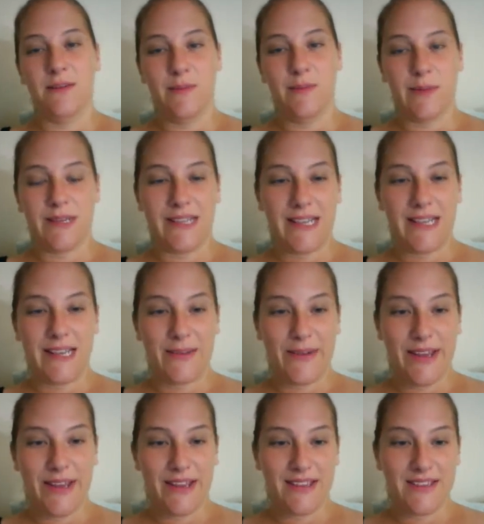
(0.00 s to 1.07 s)
But
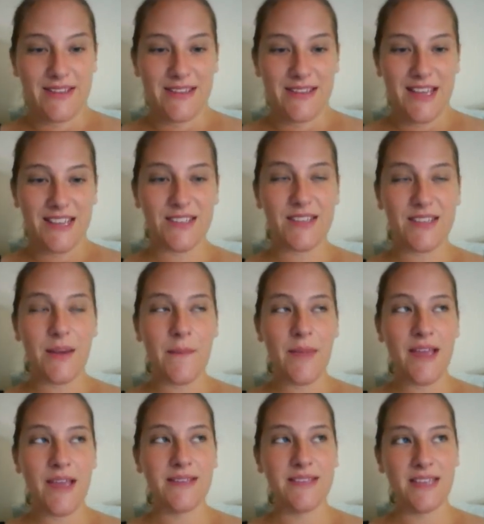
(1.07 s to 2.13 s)
anyway, it's
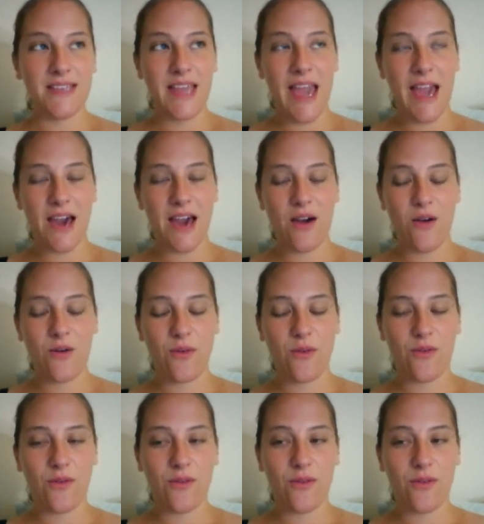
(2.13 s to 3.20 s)
amazing how
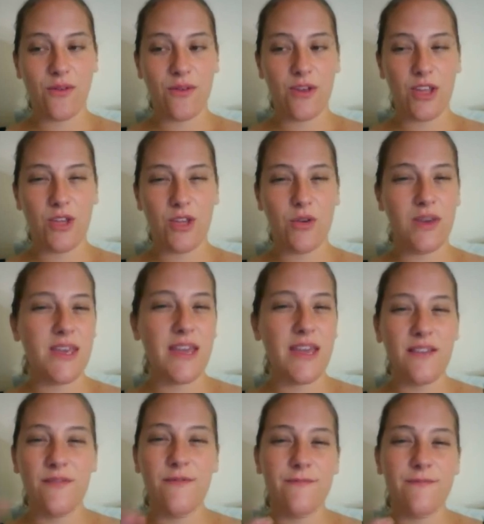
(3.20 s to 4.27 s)
you could
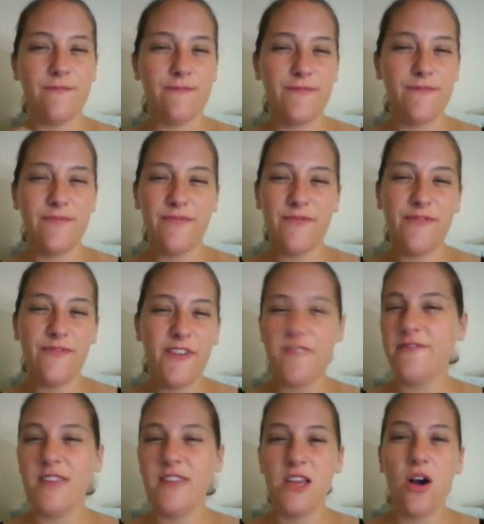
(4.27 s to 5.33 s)
get
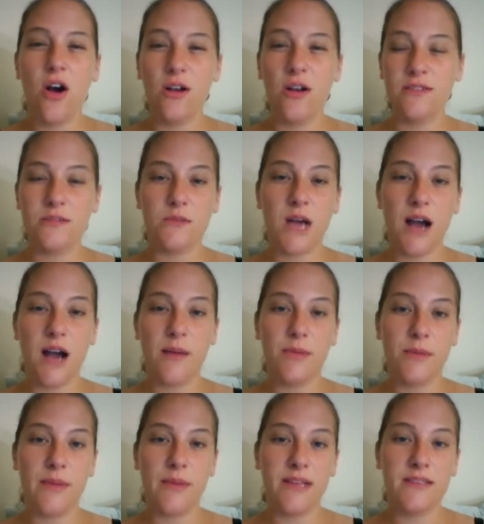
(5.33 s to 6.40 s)
50 awesome
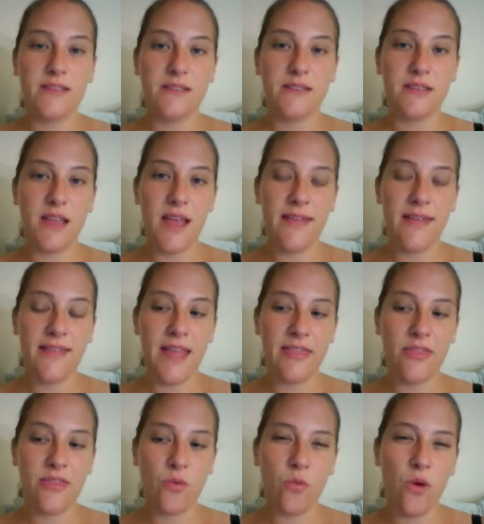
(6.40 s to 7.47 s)
compliments, and
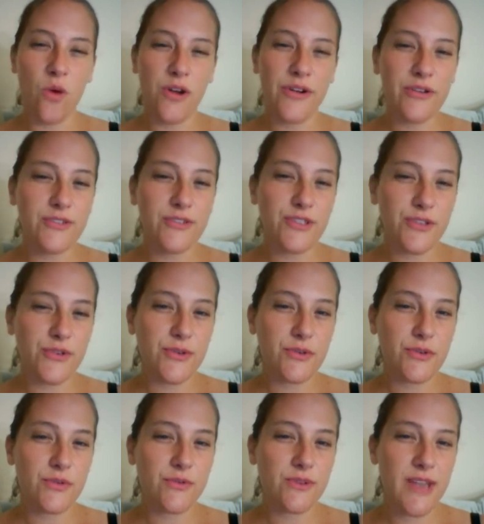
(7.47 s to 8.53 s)
then the one or
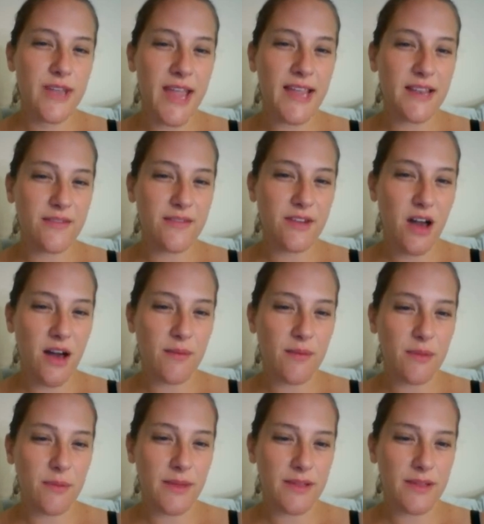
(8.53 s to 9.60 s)
two negative
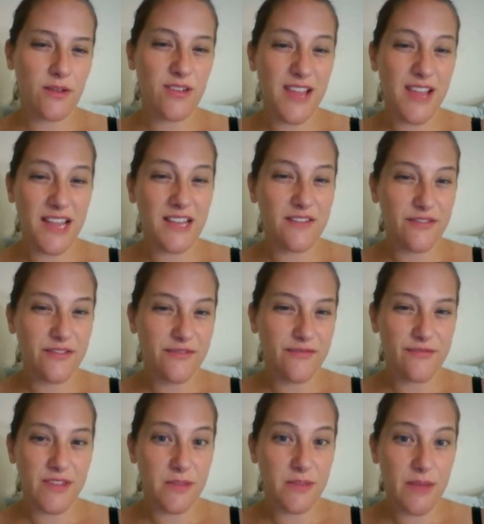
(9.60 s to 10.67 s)
compliment or negative
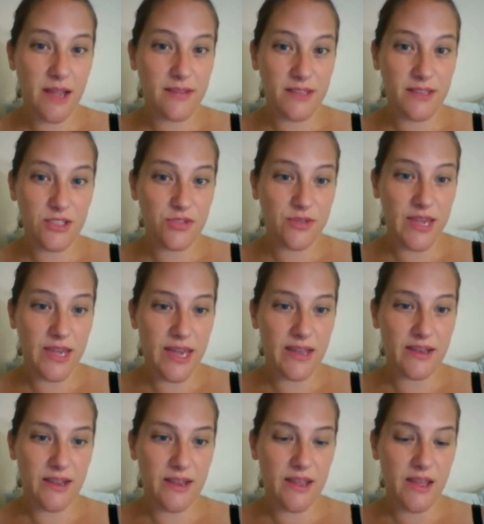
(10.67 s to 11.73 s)
feedback that you get